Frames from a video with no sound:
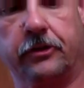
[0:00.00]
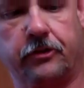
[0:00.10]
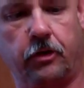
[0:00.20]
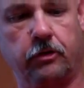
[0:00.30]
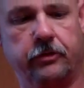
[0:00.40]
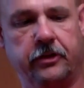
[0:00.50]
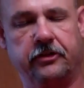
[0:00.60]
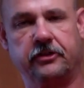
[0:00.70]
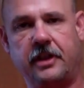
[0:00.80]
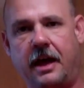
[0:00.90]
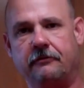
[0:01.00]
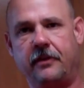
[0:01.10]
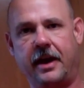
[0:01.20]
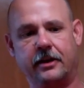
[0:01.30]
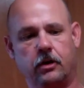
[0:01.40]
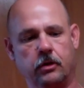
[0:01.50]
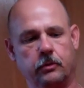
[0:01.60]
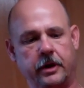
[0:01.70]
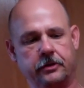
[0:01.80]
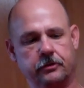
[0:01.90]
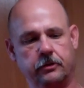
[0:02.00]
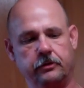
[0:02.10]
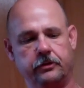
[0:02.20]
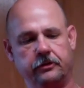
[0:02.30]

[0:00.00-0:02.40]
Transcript: concerned, this is not fat all the way through.